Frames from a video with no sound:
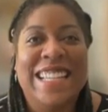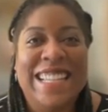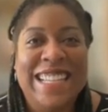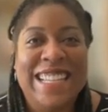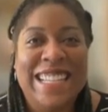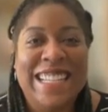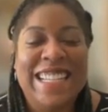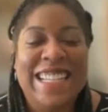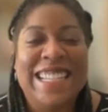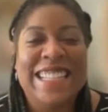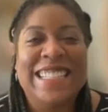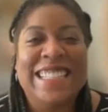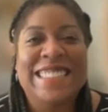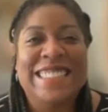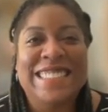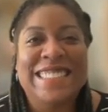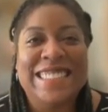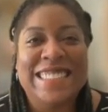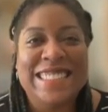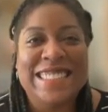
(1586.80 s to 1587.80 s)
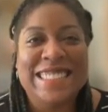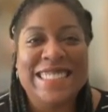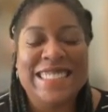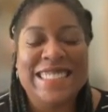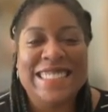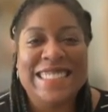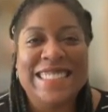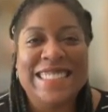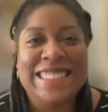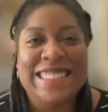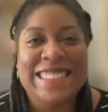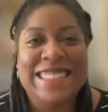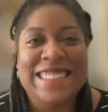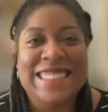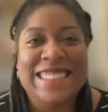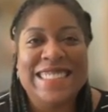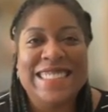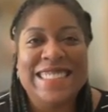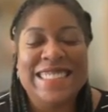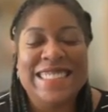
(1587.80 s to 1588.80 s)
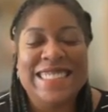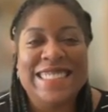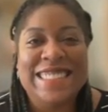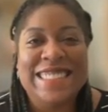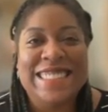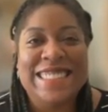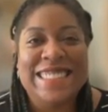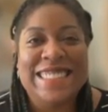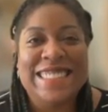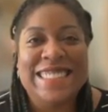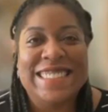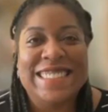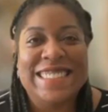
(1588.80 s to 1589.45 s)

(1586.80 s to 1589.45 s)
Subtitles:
No words are spoken by the person on screen.